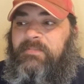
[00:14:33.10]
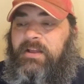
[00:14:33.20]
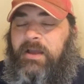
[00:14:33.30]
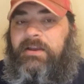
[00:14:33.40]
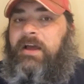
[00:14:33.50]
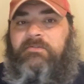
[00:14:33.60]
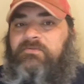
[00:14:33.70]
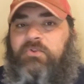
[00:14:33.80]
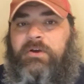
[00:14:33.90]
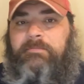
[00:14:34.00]
Hey, not
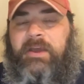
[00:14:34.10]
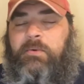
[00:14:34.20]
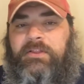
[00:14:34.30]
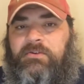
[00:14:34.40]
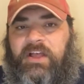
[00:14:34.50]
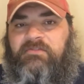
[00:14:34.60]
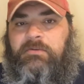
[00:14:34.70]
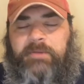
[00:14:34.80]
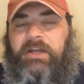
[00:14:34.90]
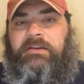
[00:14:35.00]
Floyd Mayweather level,
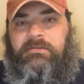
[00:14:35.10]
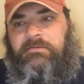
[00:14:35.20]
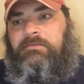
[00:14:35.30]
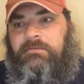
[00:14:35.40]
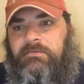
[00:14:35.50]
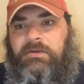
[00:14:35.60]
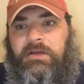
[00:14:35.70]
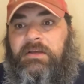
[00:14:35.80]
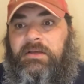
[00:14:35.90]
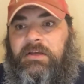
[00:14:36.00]
but
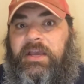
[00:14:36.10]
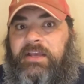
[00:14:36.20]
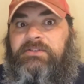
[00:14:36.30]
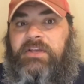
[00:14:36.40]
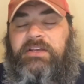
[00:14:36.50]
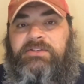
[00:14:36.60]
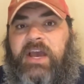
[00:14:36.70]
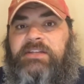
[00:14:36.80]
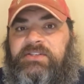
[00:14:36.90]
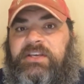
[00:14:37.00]
he's
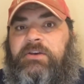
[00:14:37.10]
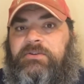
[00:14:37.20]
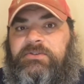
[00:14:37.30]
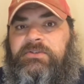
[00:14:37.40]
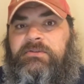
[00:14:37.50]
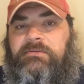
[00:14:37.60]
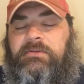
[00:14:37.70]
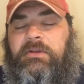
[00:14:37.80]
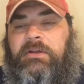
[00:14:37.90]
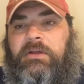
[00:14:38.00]
got skills.
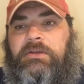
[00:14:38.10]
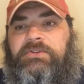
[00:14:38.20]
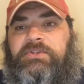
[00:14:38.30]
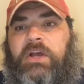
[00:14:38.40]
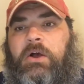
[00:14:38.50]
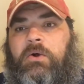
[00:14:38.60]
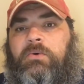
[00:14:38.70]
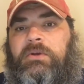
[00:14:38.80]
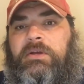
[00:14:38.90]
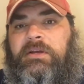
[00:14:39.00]
So
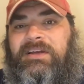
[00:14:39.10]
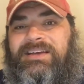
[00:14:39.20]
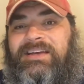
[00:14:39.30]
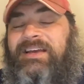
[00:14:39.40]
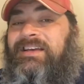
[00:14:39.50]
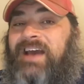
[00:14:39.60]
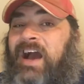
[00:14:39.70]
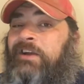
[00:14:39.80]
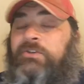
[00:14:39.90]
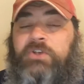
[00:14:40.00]

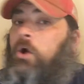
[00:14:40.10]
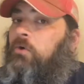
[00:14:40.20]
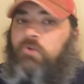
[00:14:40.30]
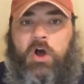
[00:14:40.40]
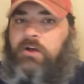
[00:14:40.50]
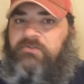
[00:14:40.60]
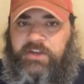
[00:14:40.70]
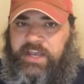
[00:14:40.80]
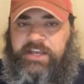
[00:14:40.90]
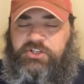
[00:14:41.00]
Conor's all wrong for
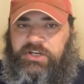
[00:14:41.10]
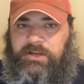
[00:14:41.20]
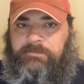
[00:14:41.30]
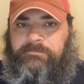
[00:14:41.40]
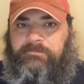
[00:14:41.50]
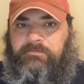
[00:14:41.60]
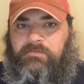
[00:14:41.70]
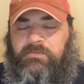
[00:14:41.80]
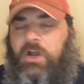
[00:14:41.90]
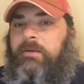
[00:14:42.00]
Gaethje.
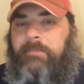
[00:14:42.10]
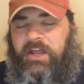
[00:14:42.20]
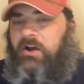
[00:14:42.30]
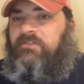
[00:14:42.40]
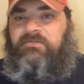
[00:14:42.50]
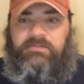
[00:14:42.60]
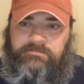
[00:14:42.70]
Nurmagomedov,